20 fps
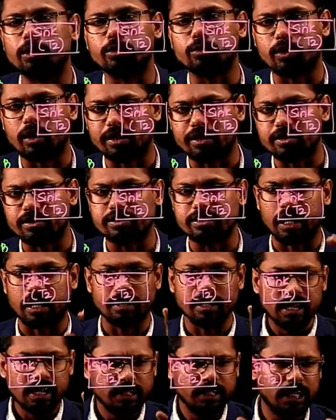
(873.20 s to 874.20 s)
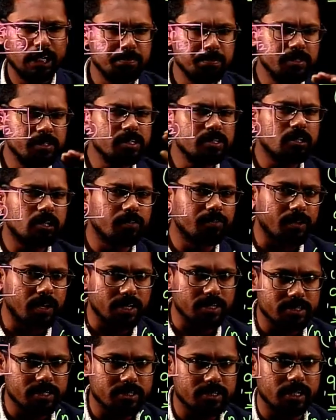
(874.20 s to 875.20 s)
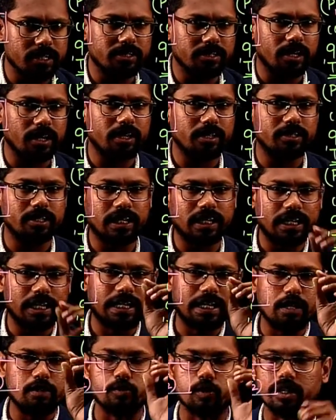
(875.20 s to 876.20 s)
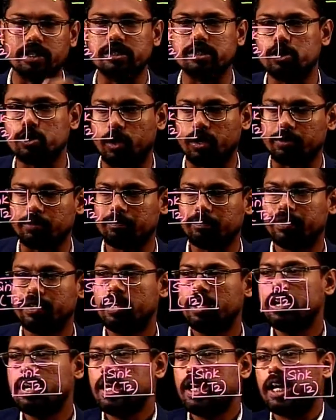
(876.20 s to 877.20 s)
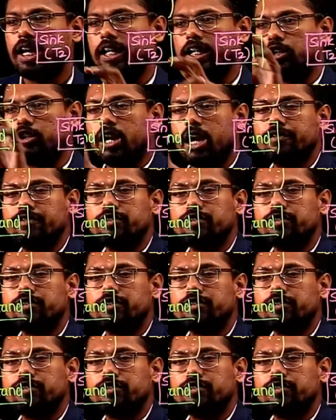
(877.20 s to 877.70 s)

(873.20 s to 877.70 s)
to understand. Let me just revise this entire thing at a one shot. You have a